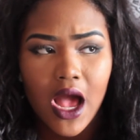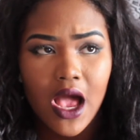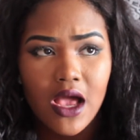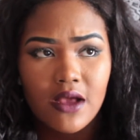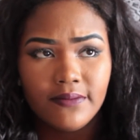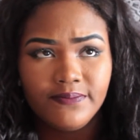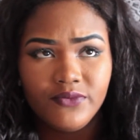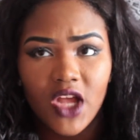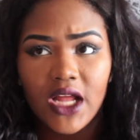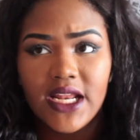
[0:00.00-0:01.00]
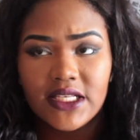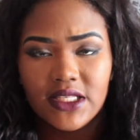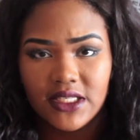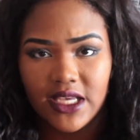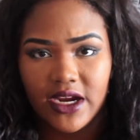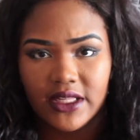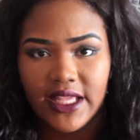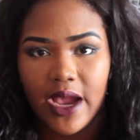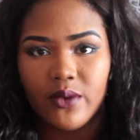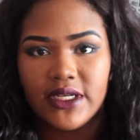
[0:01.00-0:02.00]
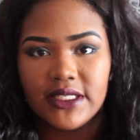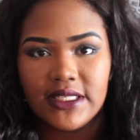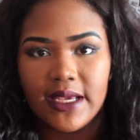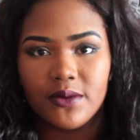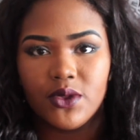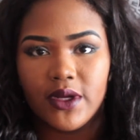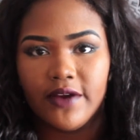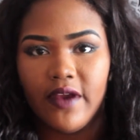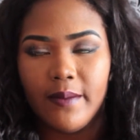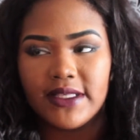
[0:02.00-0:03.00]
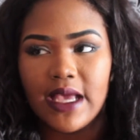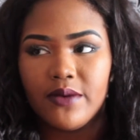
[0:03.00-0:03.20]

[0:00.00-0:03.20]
Um, not necessarily. I wouldn't say I'm Twitter famous.